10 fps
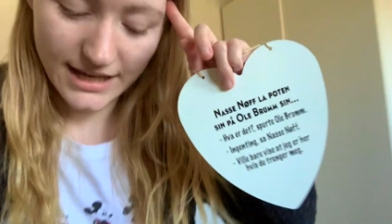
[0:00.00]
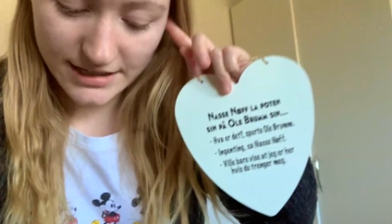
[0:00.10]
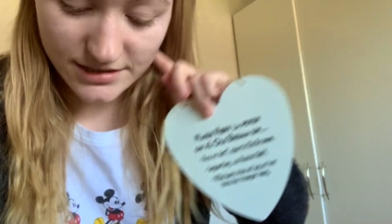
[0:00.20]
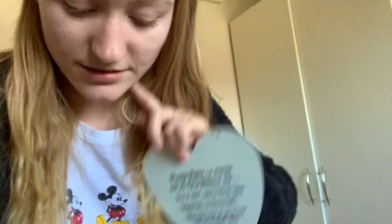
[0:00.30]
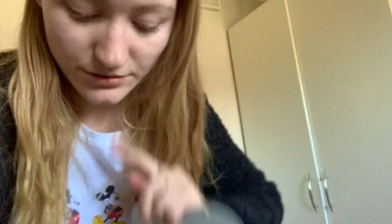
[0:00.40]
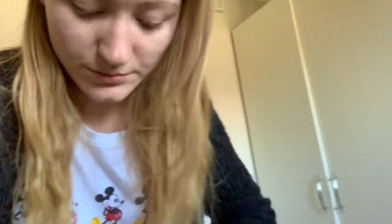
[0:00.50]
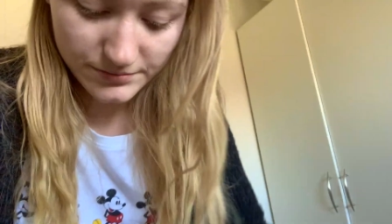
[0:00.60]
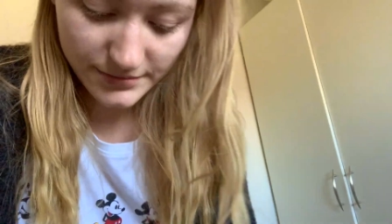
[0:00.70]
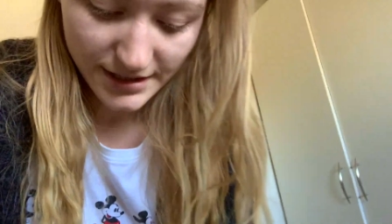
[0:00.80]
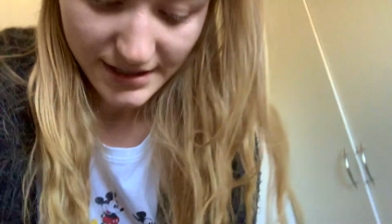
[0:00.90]
and, oh,
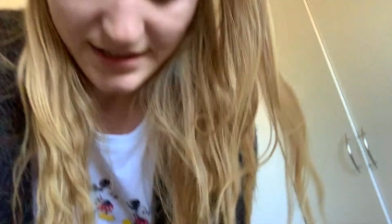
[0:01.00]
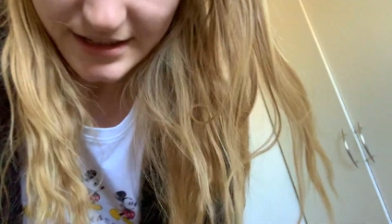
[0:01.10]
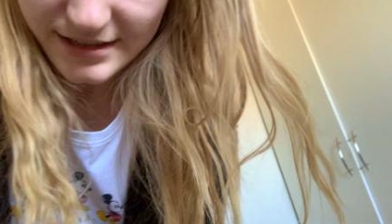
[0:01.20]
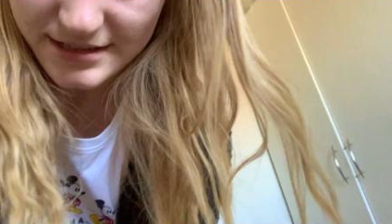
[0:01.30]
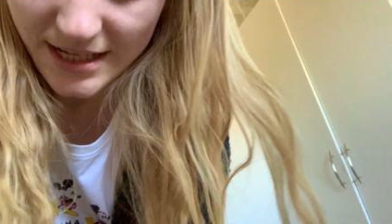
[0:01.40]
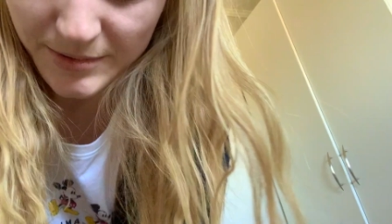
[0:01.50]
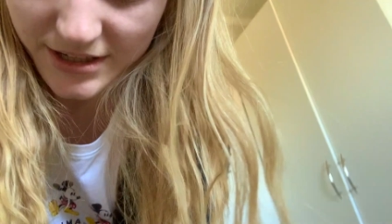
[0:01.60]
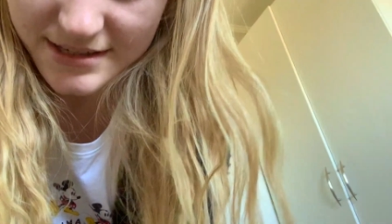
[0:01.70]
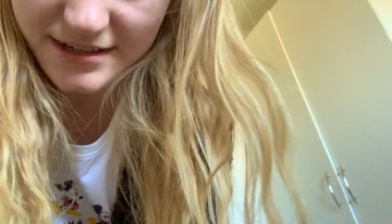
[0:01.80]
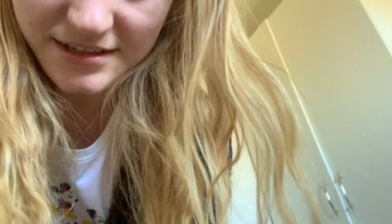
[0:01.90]
tape
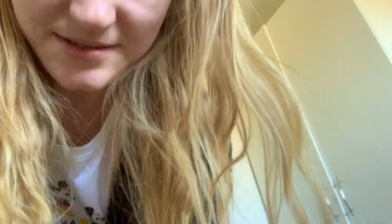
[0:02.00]
got stuck